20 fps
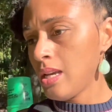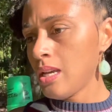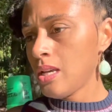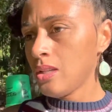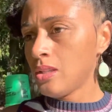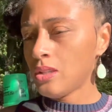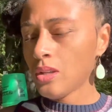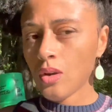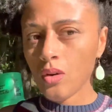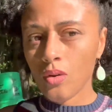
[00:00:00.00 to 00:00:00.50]

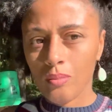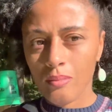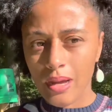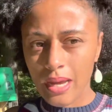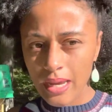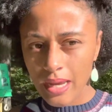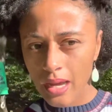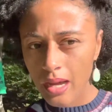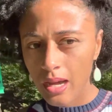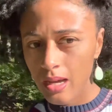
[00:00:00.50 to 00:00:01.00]
so
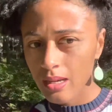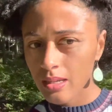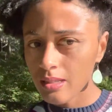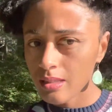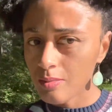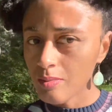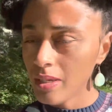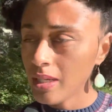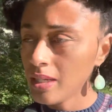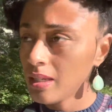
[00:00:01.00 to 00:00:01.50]
my
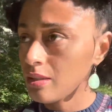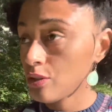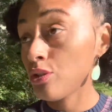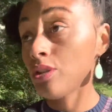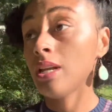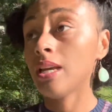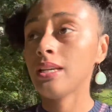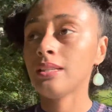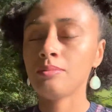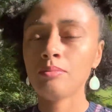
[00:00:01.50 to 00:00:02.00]
husband
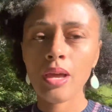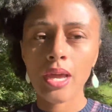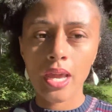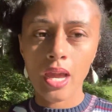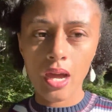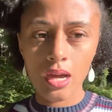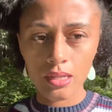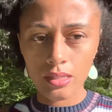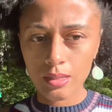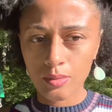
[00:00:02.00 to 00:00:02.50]
today is my
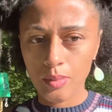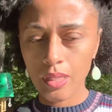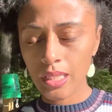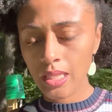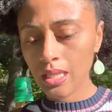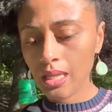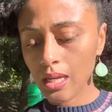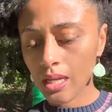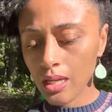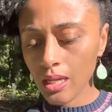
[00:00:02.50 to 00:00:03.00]

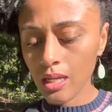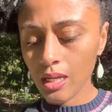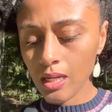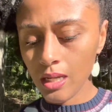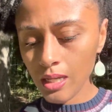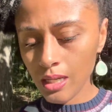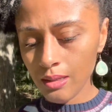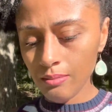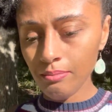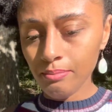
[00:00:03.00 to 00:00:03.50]
husband
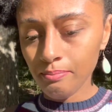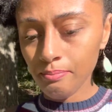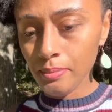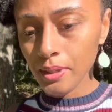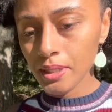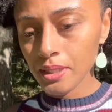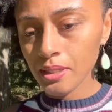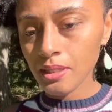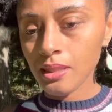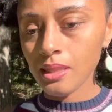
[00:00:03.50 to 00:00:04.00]
uh,
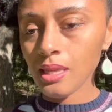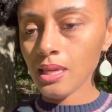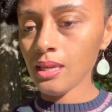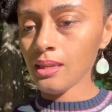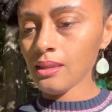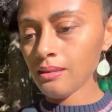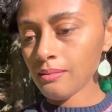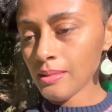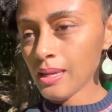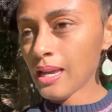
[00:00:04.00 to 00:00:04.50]

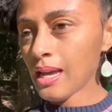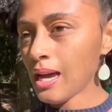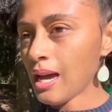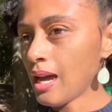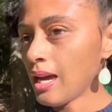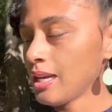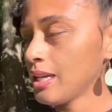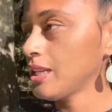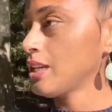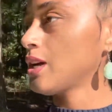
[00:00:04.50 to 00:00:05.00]
birthday
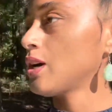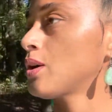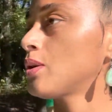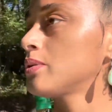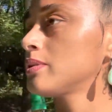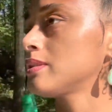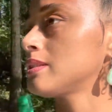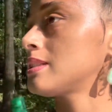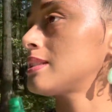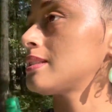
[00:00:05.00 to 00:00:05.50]
i know
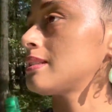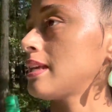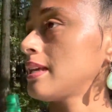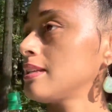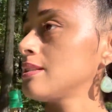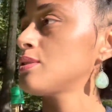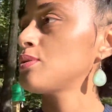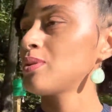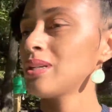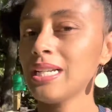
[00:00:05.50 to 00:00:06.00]
it's,
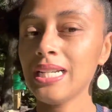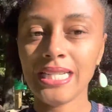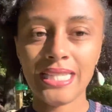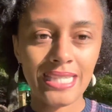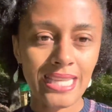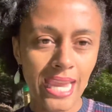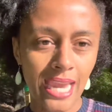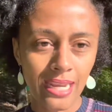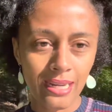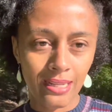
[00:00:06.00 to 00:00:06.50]
it's really
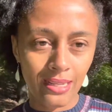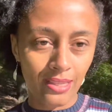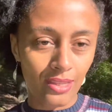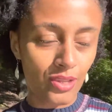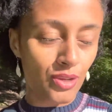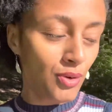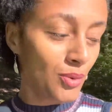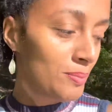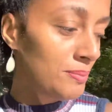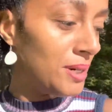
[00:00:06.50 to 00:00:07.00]
sad in
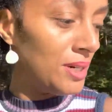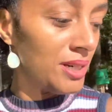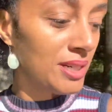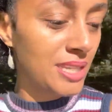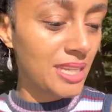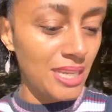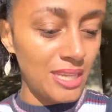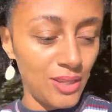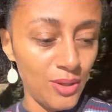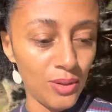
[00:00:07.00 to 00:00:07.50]
your
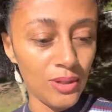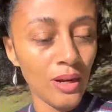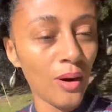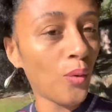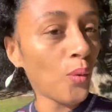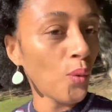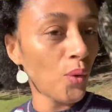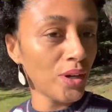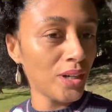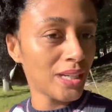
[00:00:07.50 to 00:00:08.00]
birthday you're
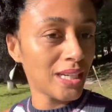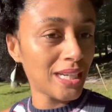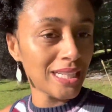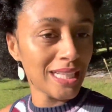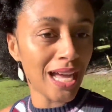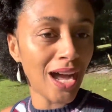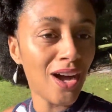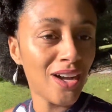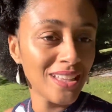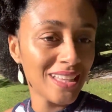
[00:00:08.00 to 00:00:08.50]
working
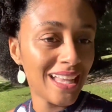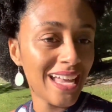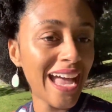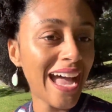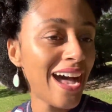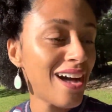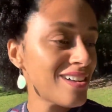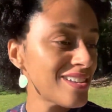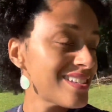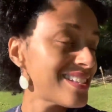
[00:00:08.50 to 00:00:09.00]
on the
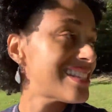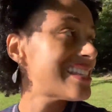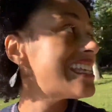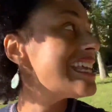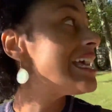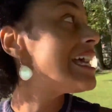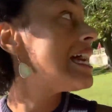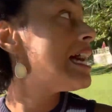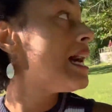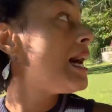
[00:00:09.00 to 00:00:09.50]
house
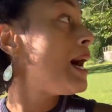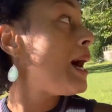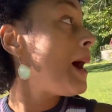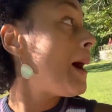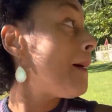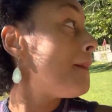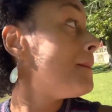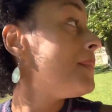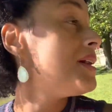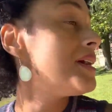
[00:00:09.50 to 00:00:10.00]

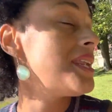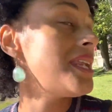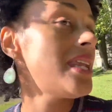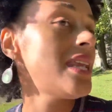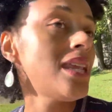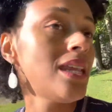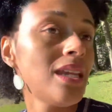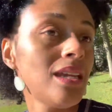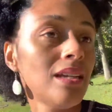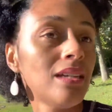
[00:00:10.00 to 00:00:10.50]
but
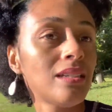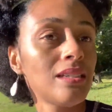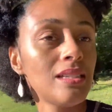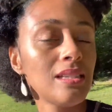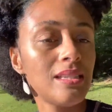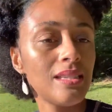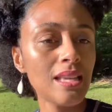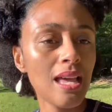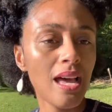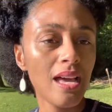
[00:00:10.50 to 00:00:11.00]
he
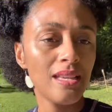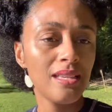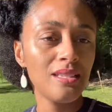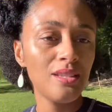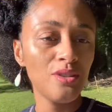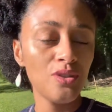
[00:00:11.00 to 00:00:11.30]
decides